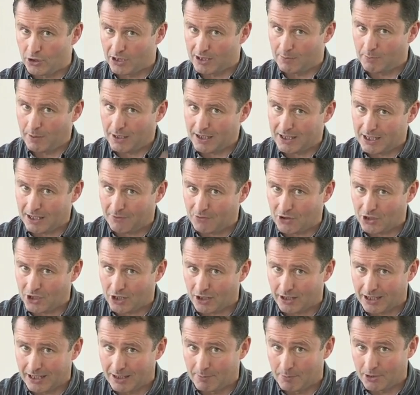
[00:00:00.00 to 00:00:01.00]
there's a big safety
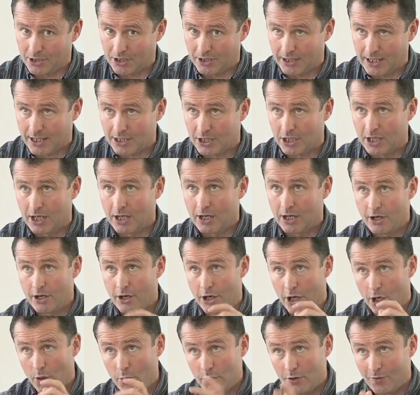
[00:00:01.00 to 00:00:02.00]
stock element in that.
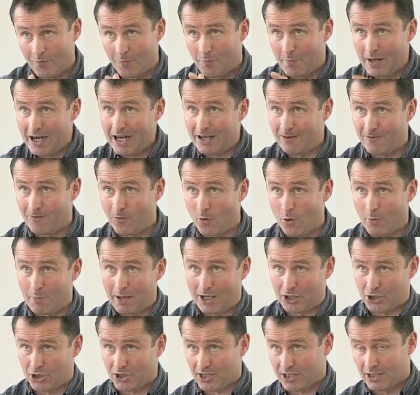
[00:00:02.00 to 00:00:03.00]
Now you've made 4
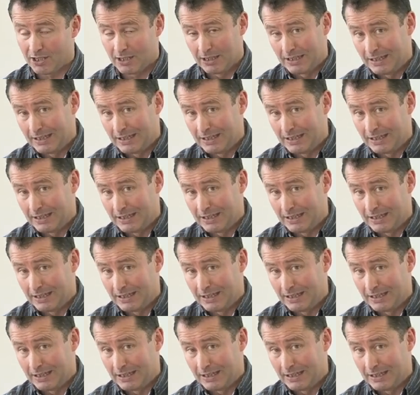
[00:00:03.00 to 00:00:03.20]
batches.